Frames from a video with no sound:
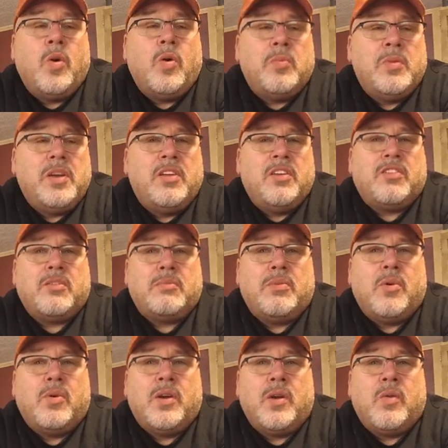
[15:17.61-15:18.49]
Be
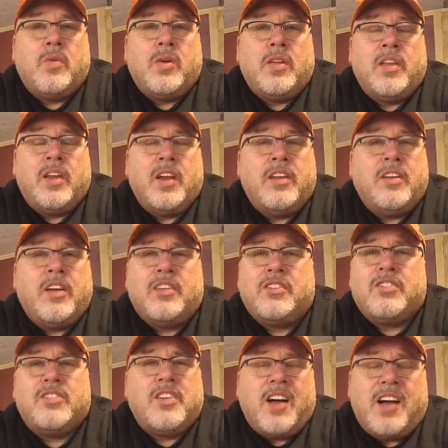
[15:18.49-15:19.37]
disappointed with it. It
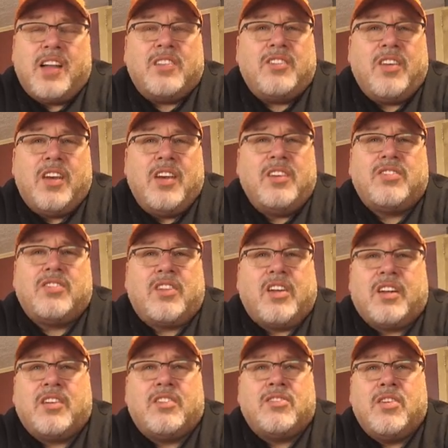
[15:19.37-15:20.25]
does not taste
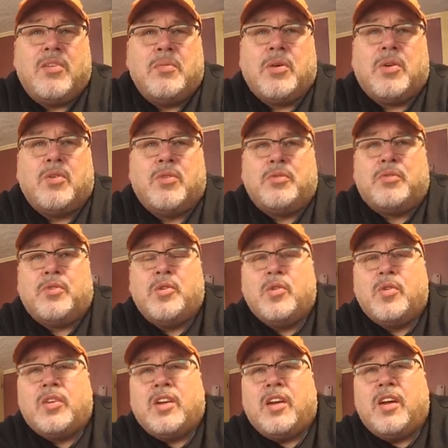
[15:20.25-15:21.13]
like a typical
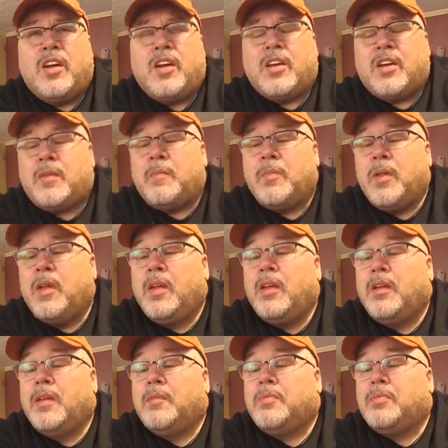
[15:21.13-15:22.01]
fruitcake, and
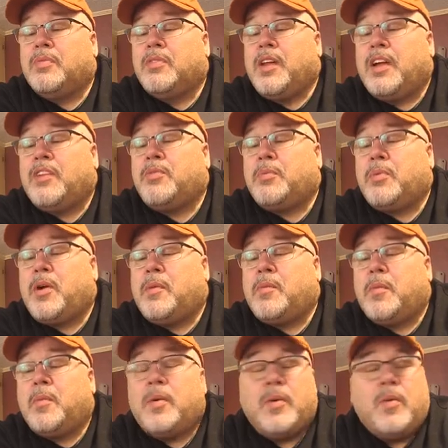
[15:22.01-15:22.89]
that's
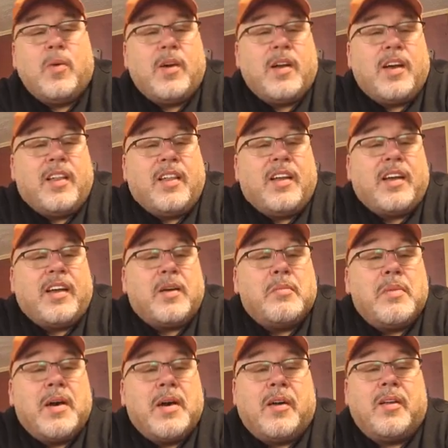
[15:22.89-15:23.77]
probably what I like
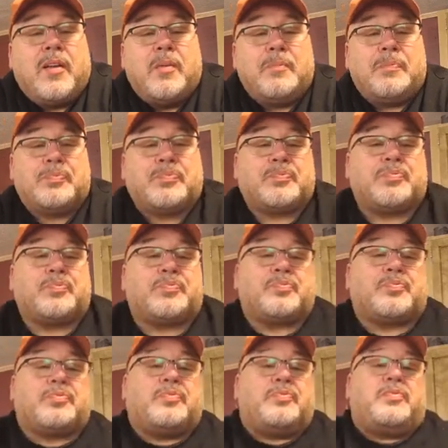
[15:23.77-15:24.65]
about it.
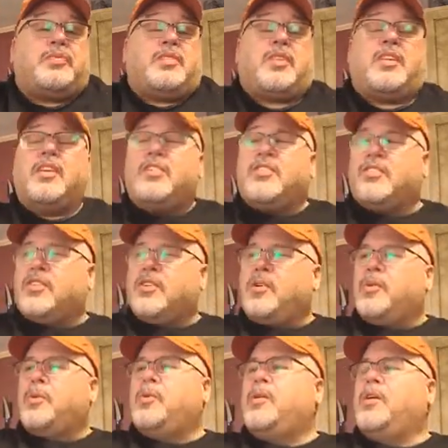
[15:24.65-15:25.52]

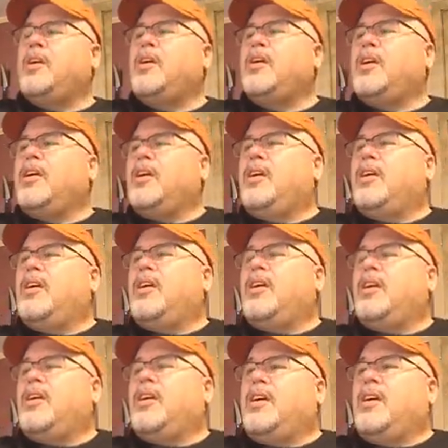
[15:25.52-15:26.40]
So
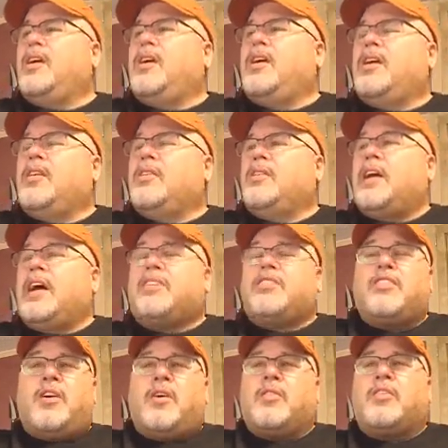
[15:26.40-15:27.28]

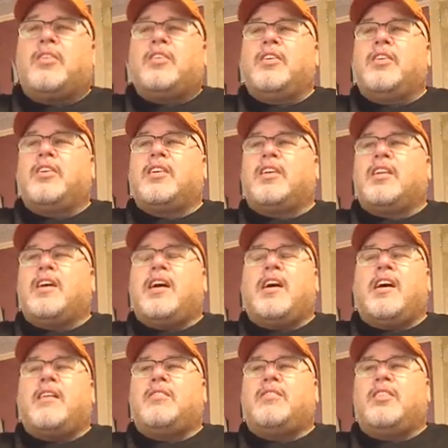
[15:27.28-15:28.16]
that's all the cooking
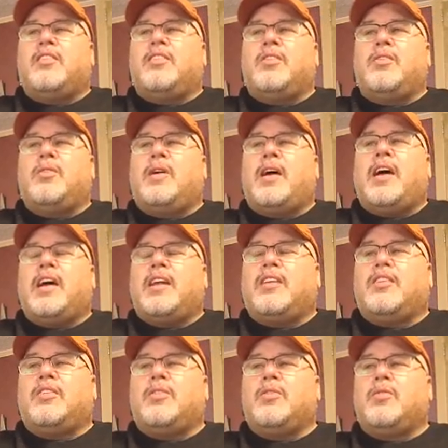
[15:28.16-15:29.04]
had
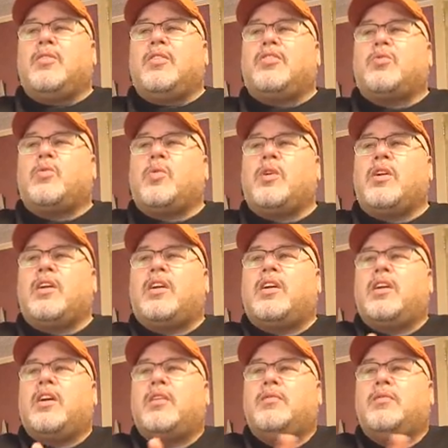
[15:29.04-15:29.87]
to do this week.